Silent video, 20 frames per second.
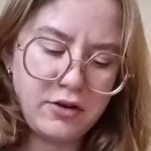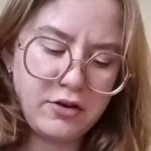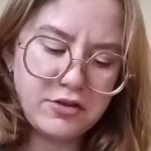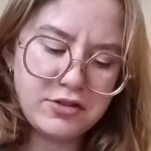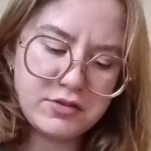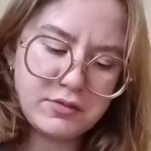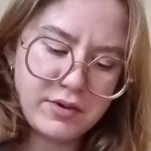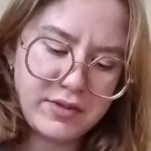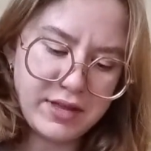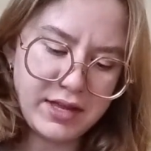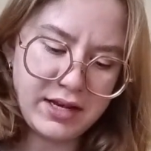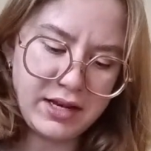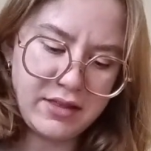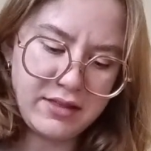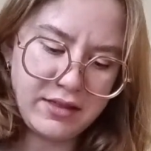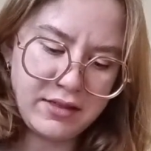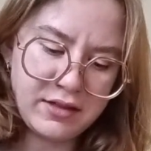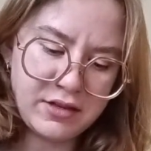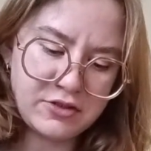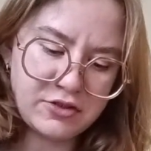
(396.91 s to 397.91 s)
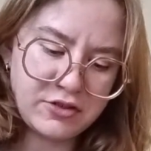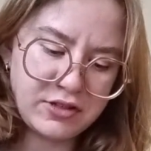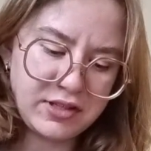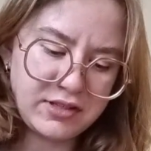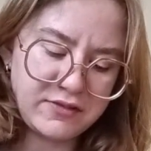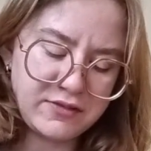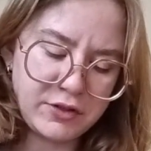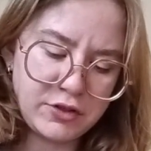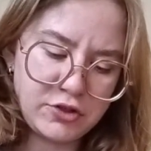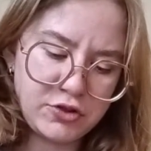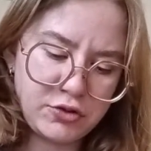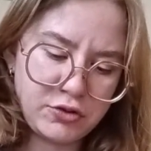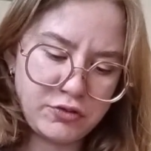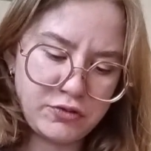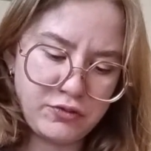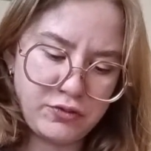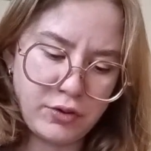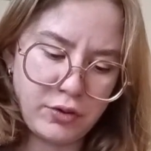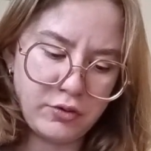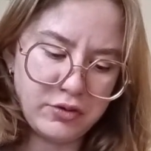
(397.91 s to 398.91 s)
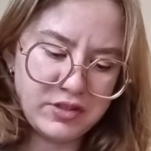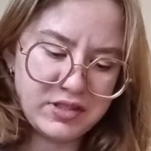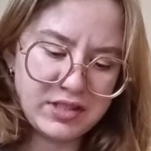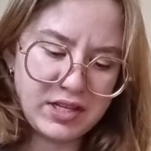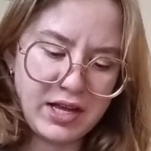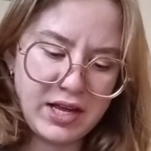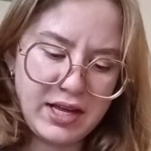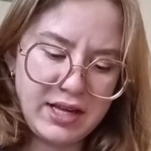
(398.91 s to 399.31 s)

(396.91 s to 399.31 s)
Also with anything that just has very short rows,